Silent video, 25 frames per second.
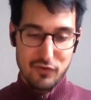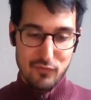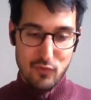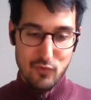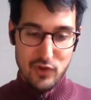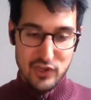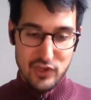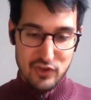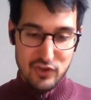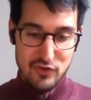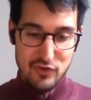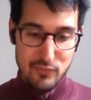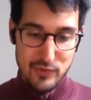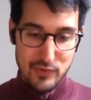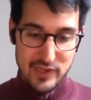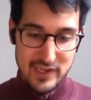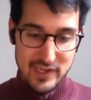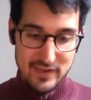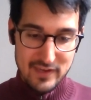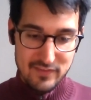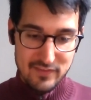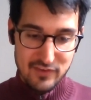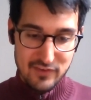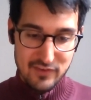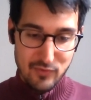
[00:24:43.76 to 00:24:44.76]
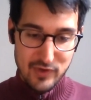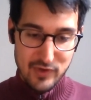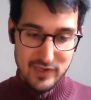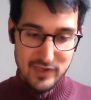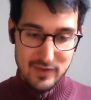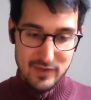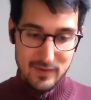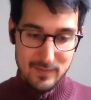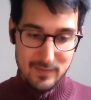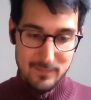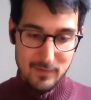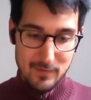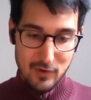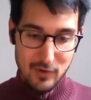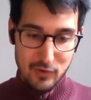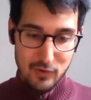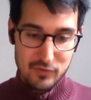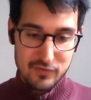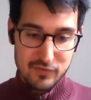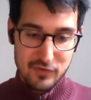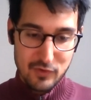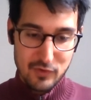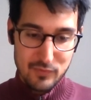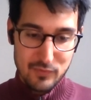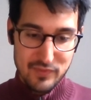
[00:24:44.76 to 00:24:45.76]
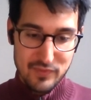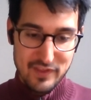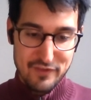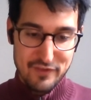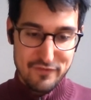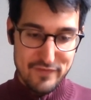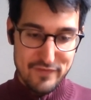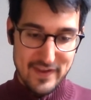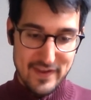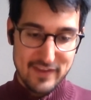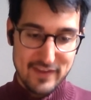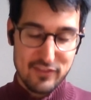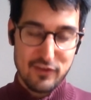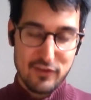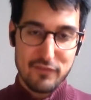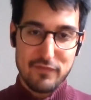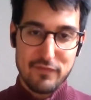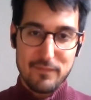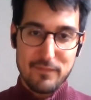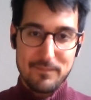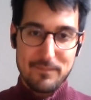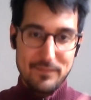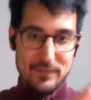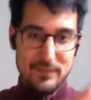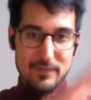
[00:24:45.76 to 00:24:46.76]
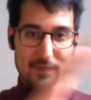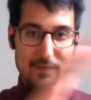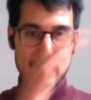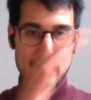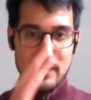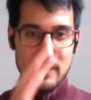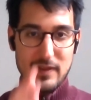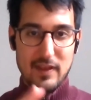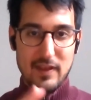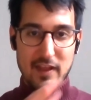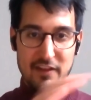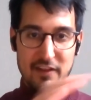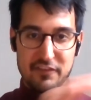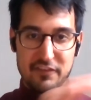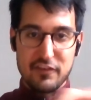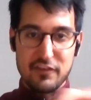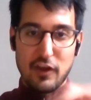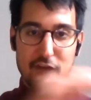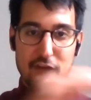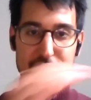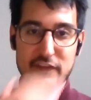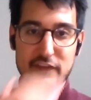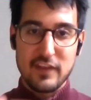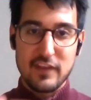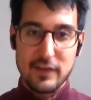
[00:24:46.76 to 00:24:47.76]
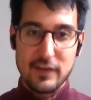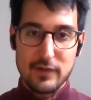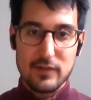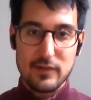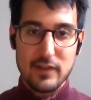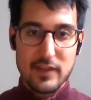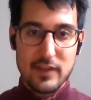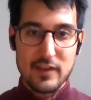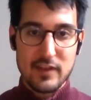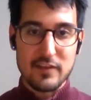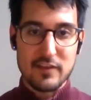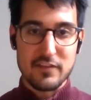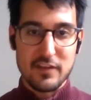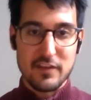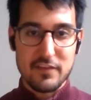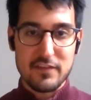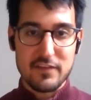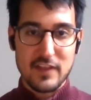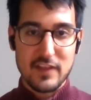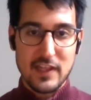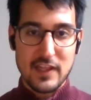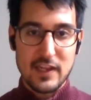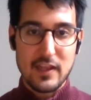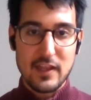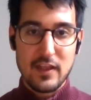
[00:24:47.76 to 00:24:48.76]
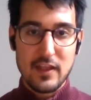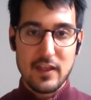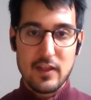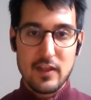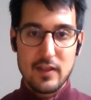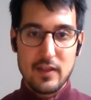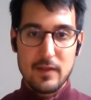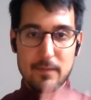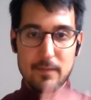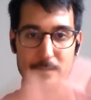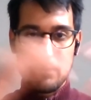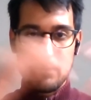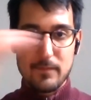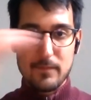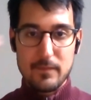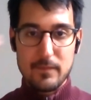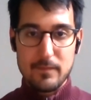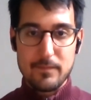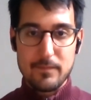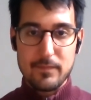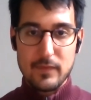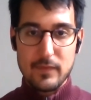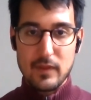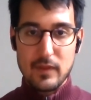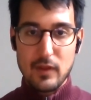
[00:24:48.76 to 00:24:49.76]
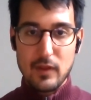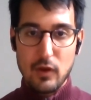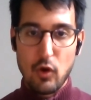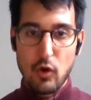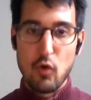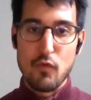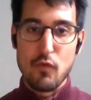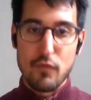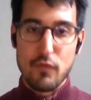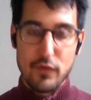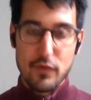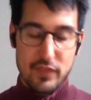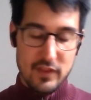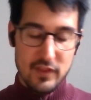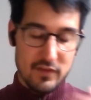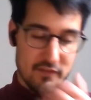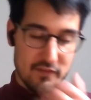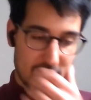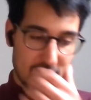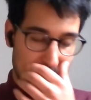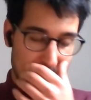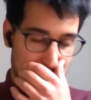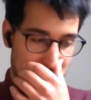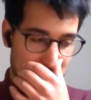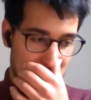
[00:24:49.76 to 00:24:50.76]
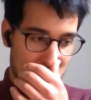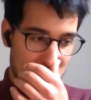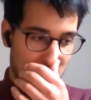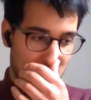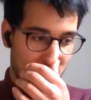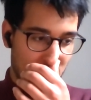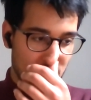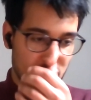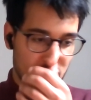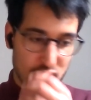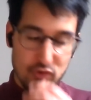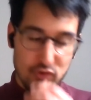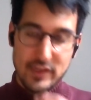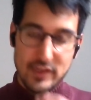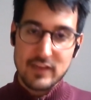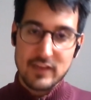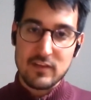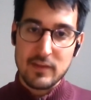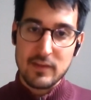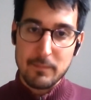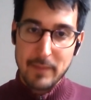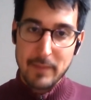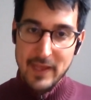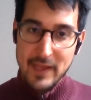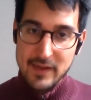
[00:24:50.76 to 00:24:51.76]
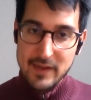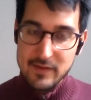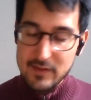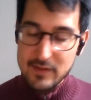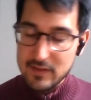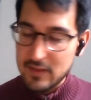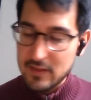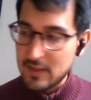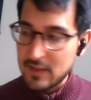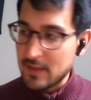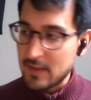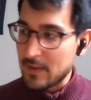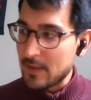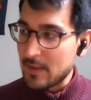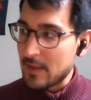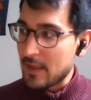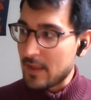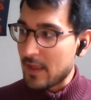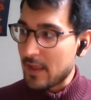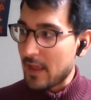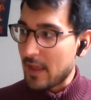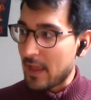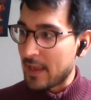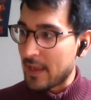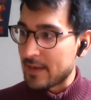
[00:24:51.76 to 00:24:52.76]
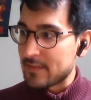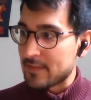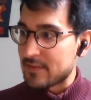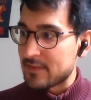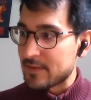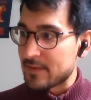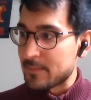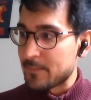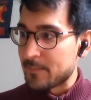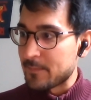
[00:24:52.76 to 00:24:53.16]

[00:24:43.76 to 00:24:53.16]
of way could we integrate also the effect of a soft till existing over this undulating bed? And